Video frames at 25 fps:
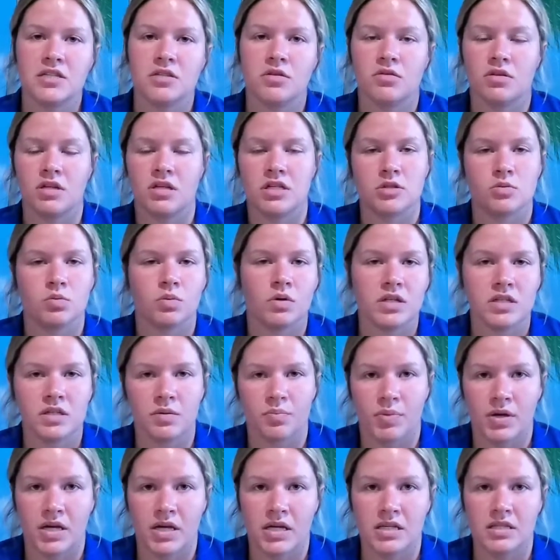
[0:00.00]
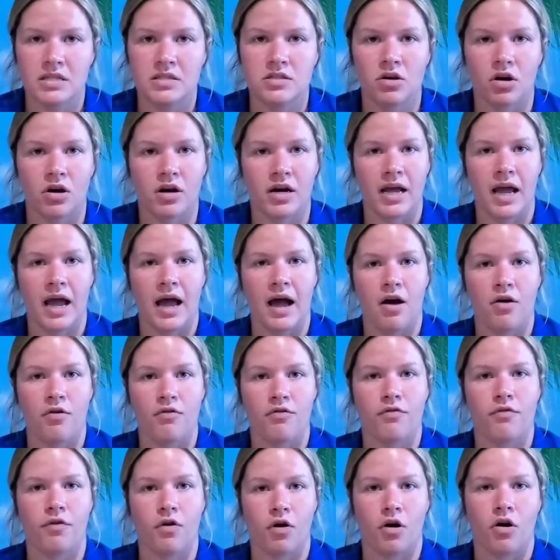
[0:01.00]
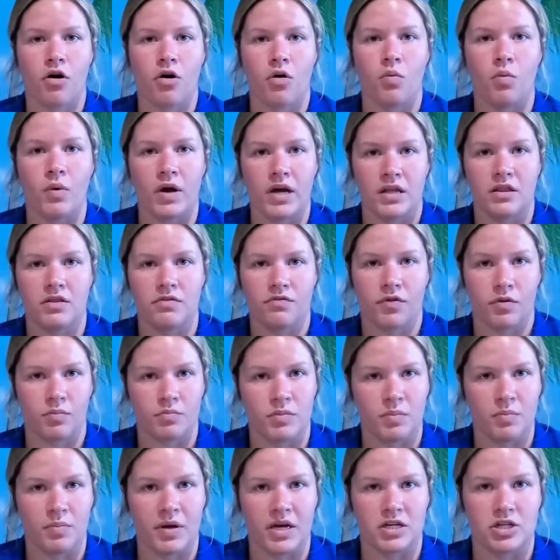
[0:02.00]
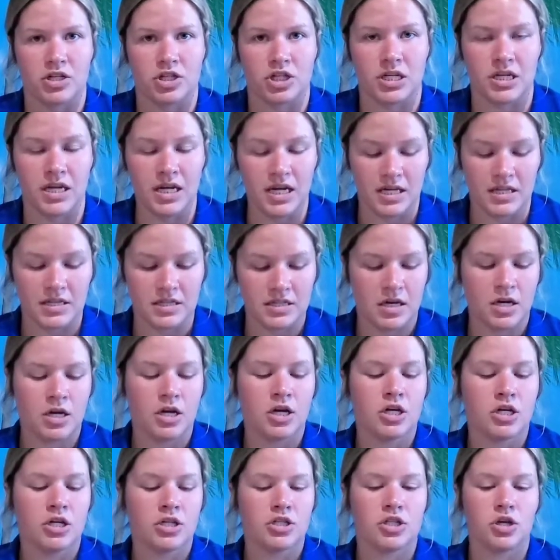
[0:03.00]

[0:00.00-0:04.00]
So this one depends on how far away from the bed she gets.